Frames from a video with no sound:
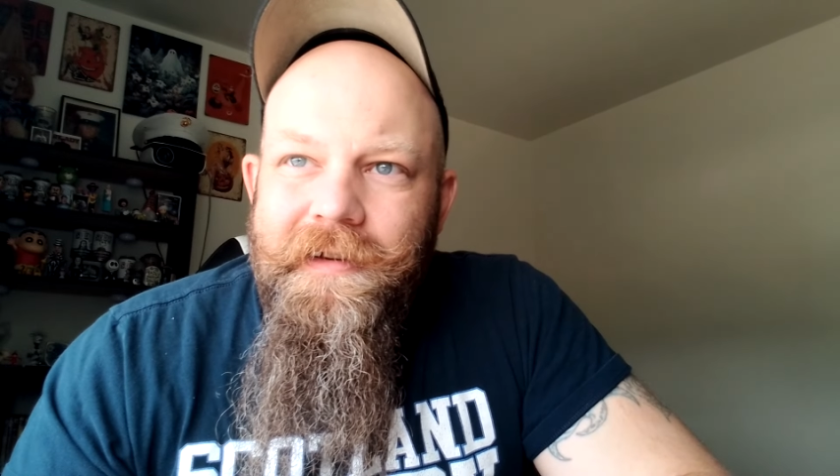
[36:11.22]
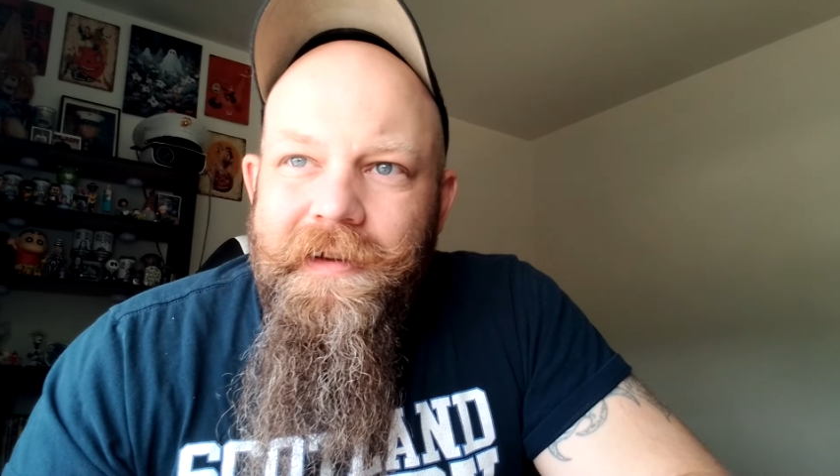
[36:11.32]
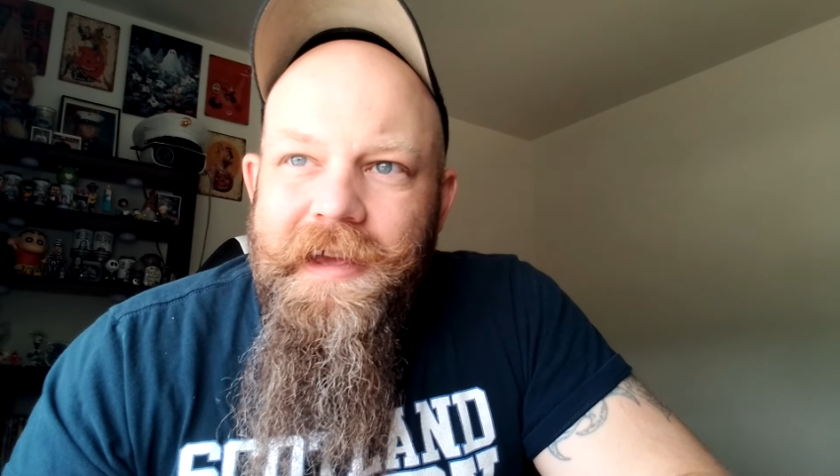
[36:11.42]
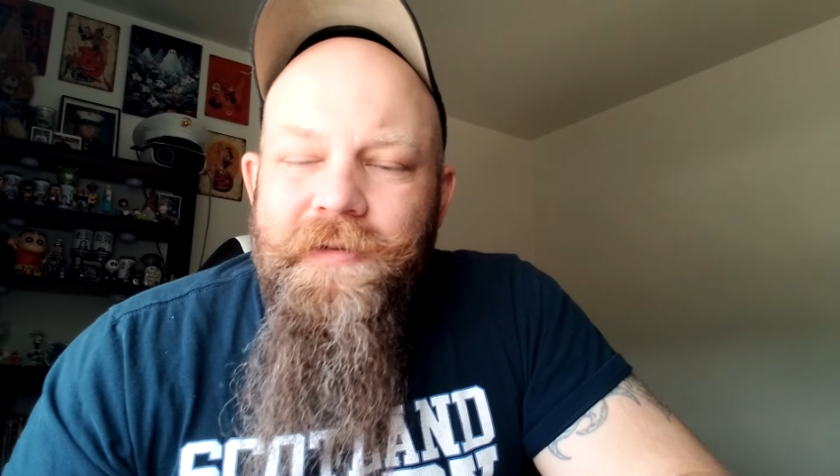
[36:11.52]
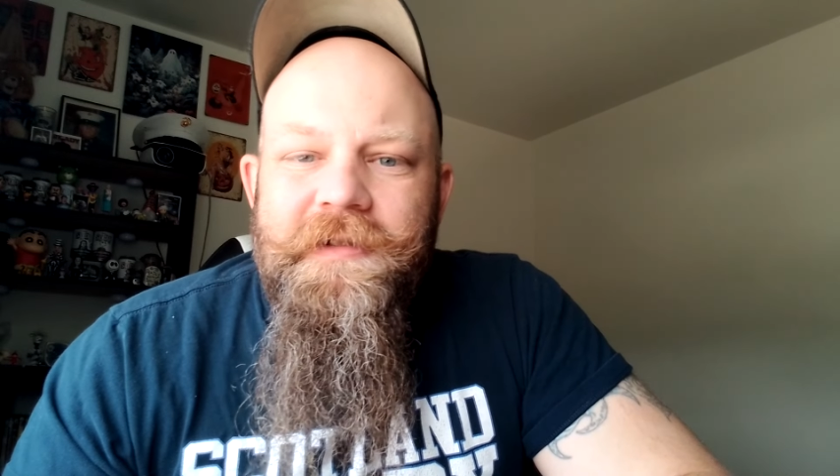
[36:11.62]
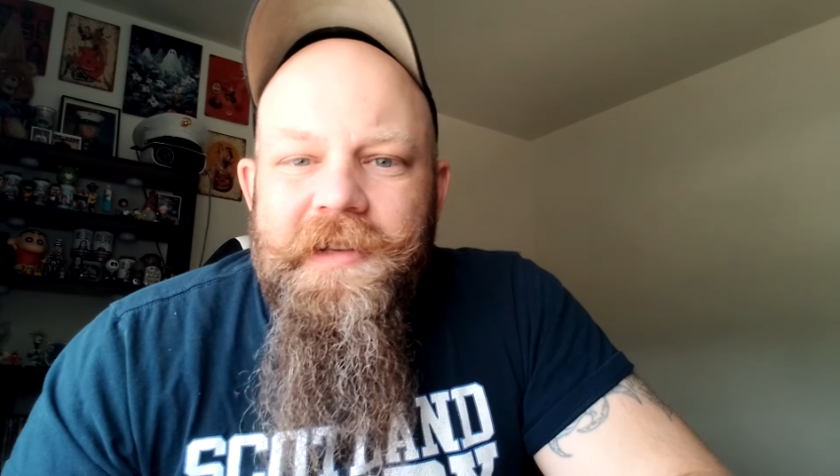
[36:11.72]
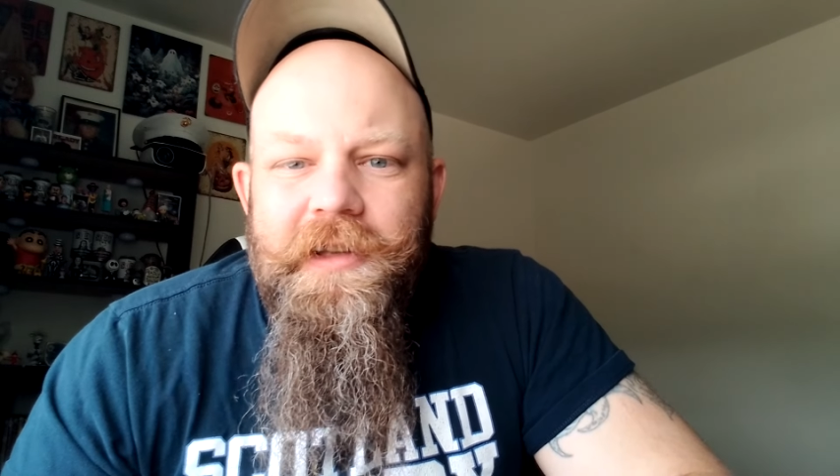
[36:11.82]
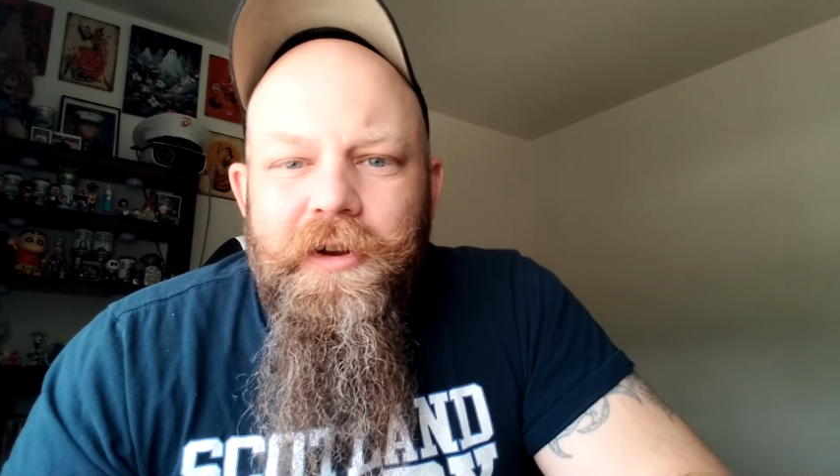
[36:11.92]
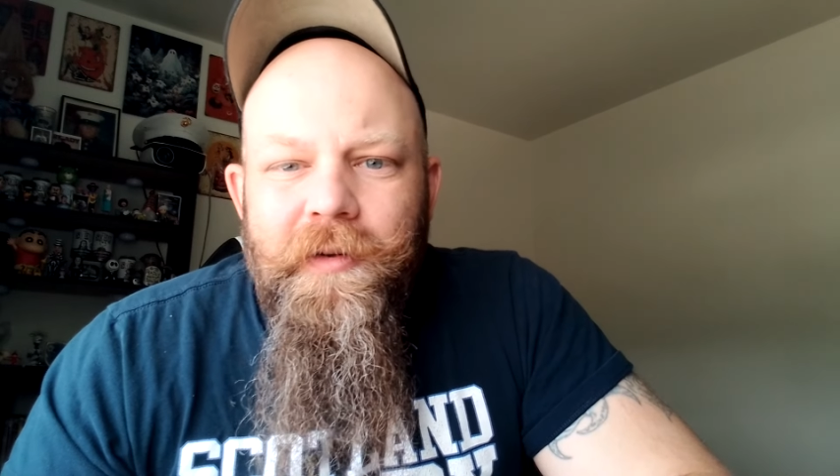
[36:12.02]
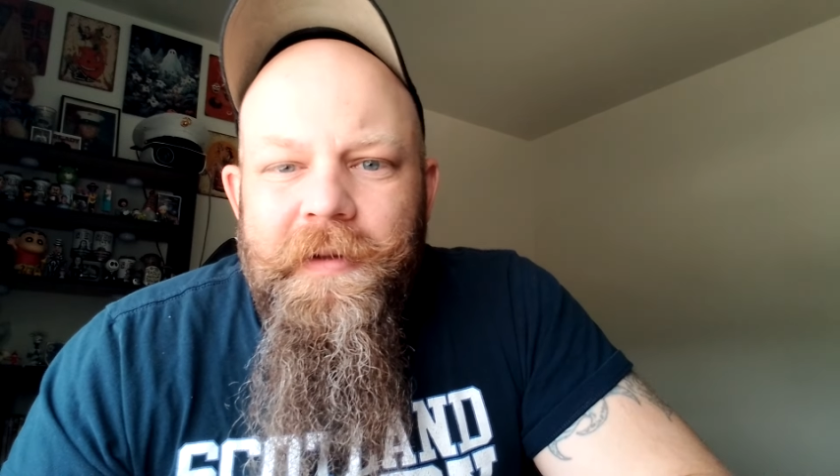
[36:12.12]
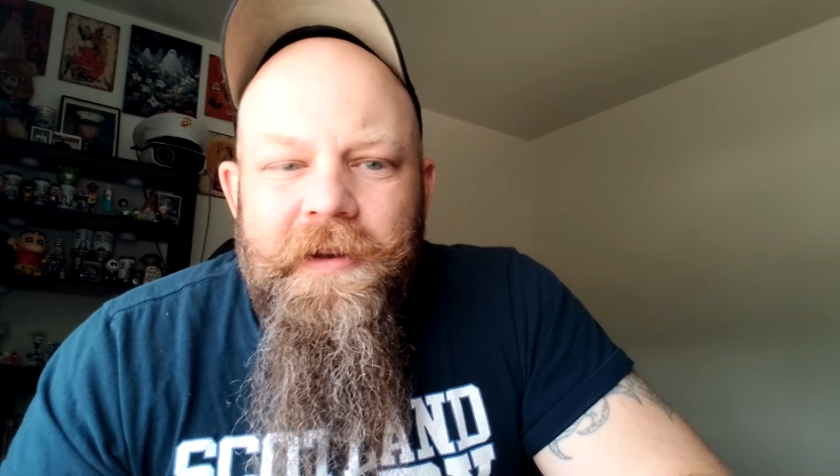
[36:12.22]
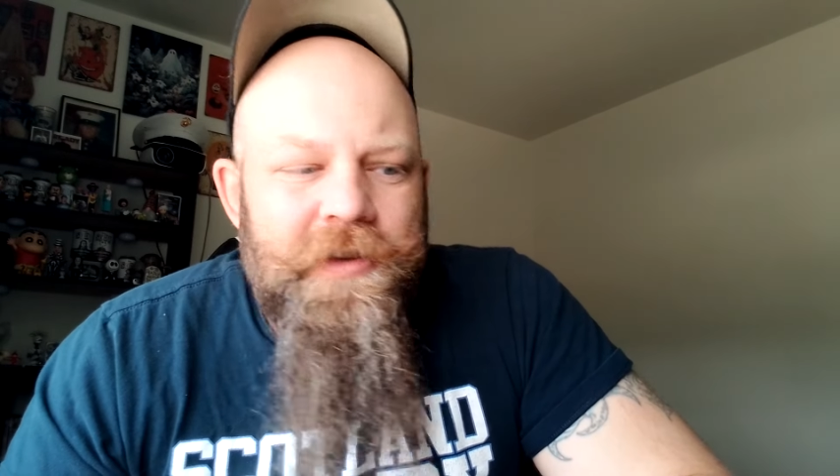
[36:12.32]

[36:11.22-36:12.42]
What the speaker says: He was a little bit